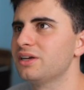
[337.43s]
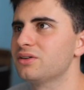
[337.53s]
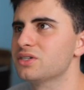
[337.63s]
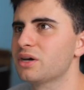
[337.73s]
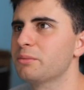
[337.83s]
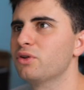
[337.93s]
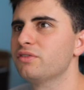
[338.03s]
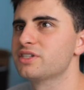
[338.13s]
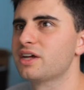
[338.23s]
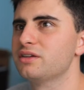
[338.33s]
because I'm all of
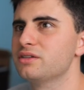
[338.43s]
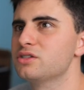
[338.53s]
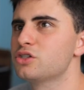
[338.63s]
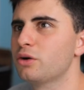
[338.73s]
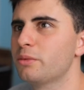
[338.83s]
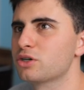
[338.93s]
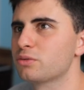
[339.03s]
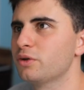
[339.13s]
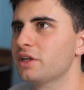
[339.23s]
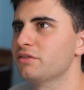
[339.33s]
a sudden so much
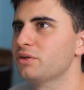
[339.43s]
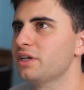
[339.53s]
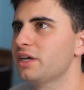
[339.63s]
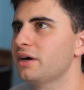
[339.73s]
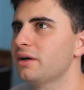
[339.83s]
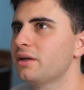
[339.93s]
more level here.